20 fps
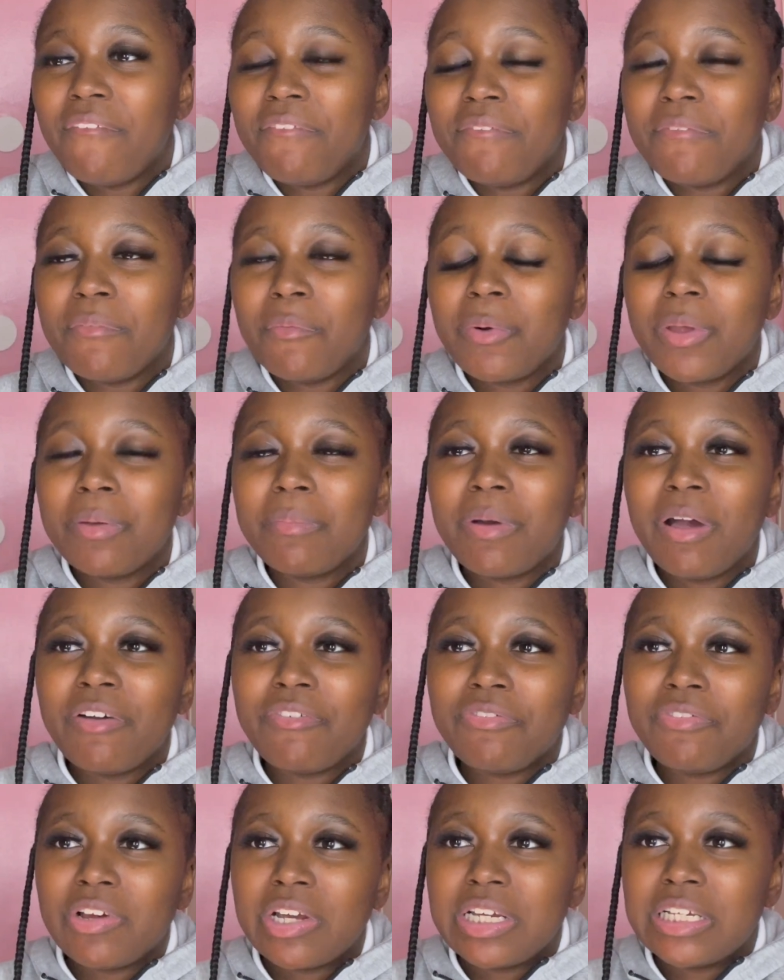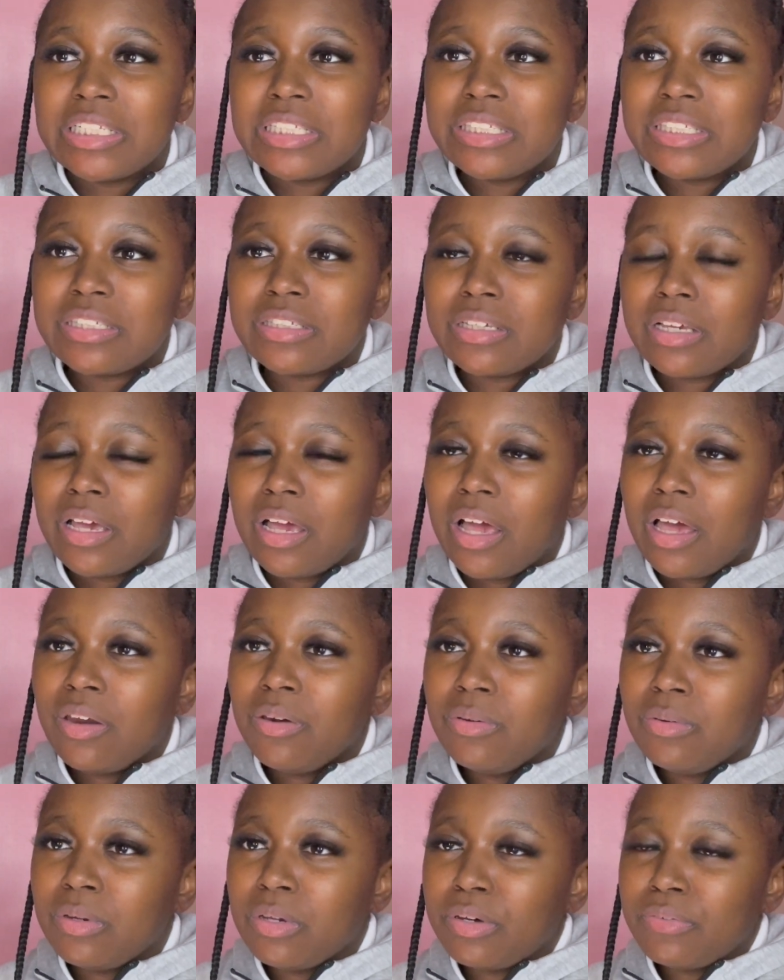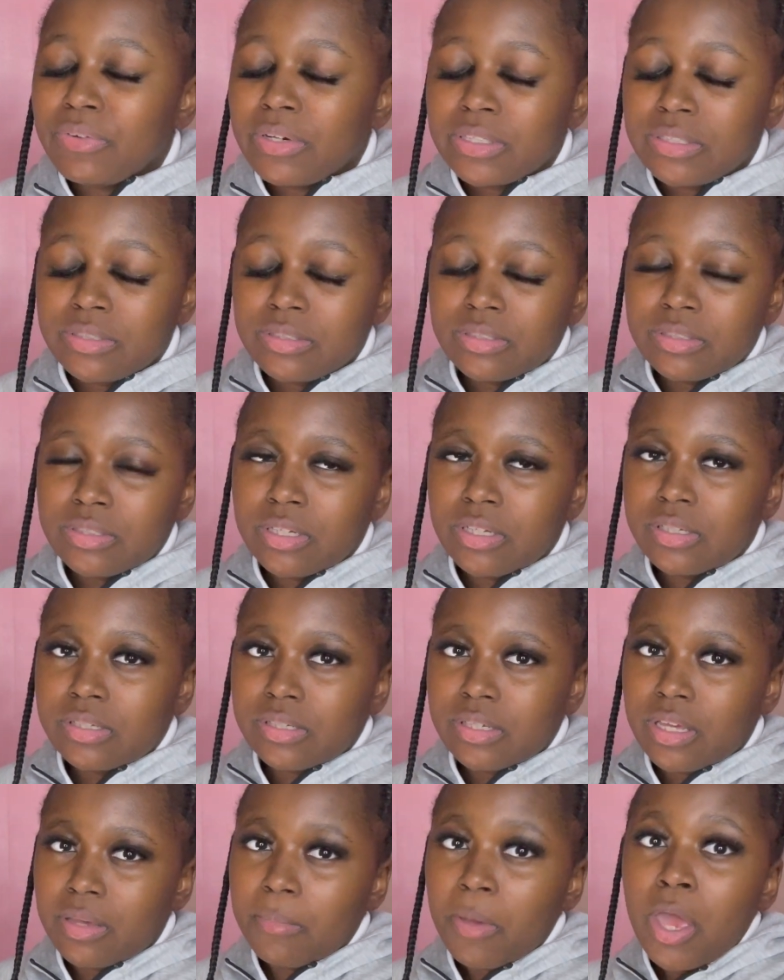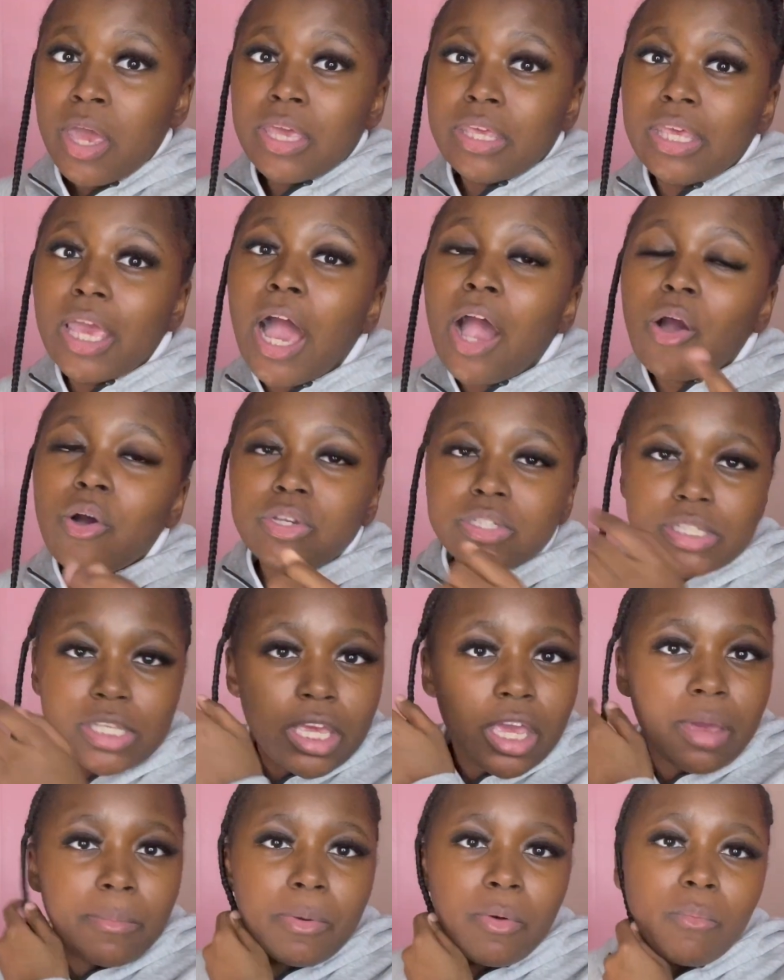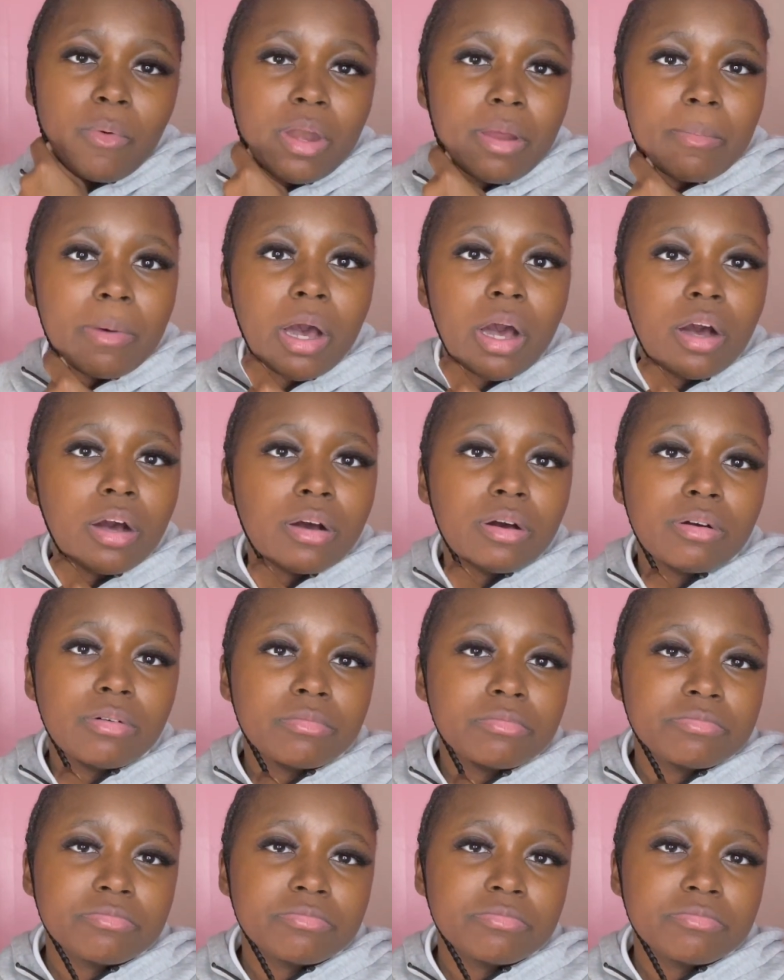one of my friends, I don't know if I should say his name. Y'all gonna see him in one of my